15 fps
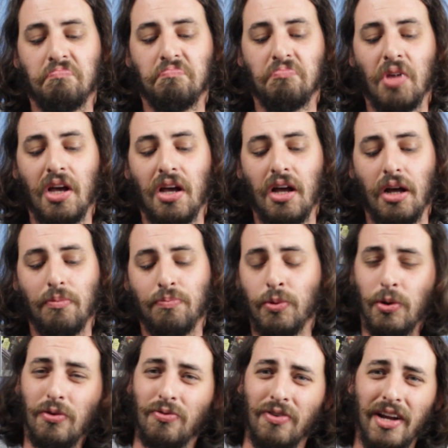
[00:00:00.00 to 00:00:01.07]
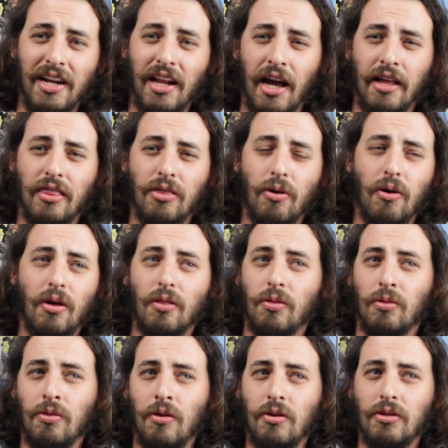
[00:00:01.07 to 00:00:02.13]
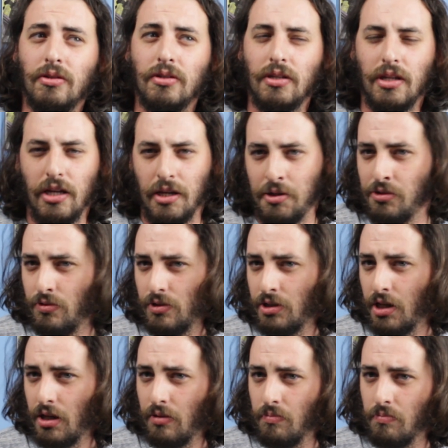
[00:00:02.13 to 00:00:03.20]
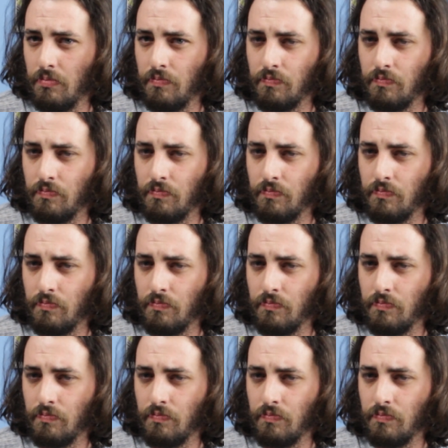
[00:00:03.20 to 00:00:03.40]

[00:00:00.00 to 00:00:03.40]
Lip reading: Brutal Fate I thought looked interesting.